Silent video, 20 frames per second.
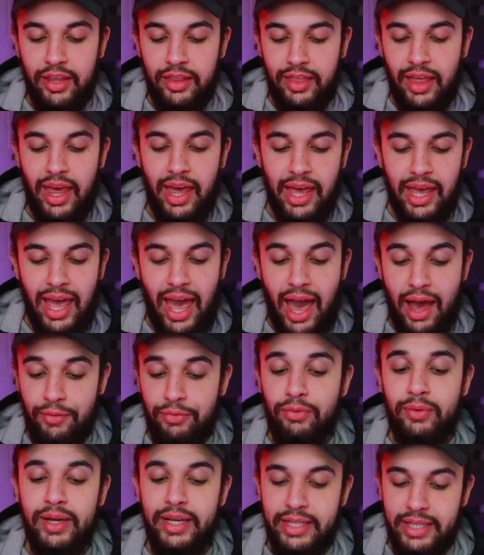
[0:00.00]
they
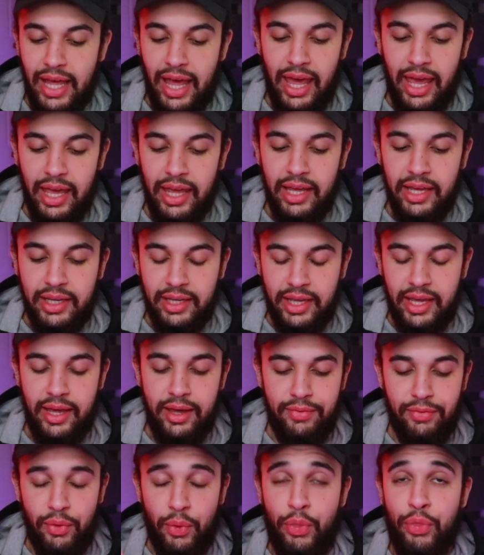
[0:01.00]
every day
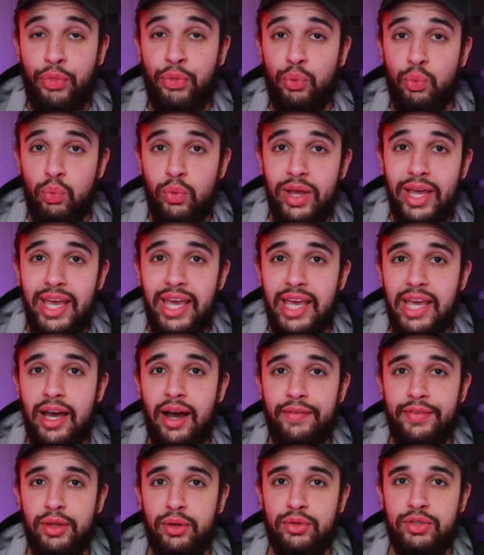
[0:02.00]
give 3
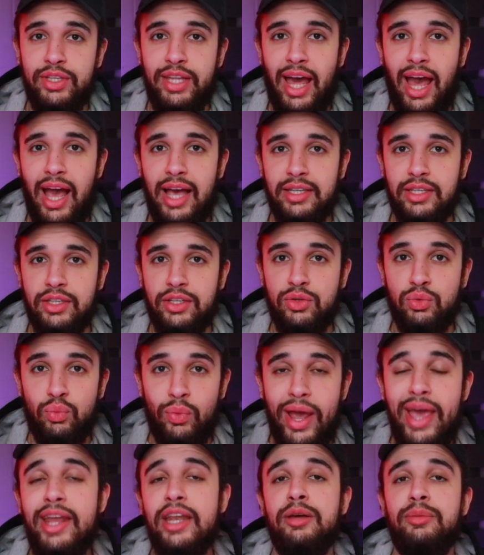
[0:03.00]
of those tasks
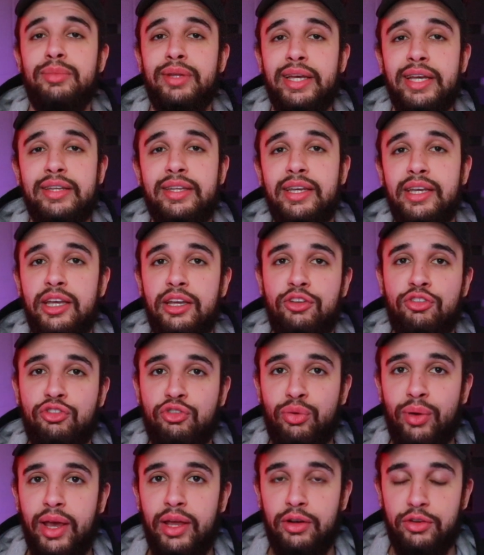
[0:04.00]
randomly to each
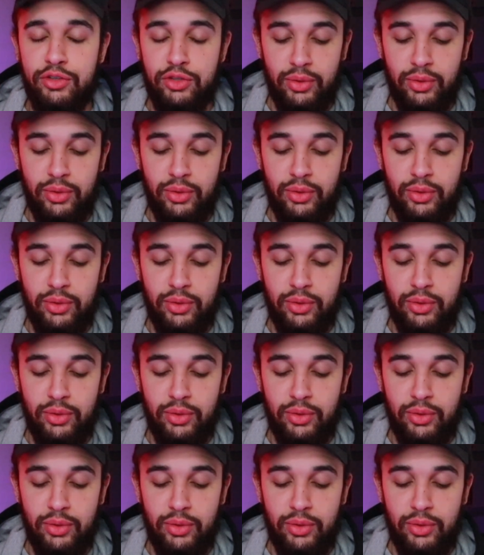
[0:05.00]
trainer.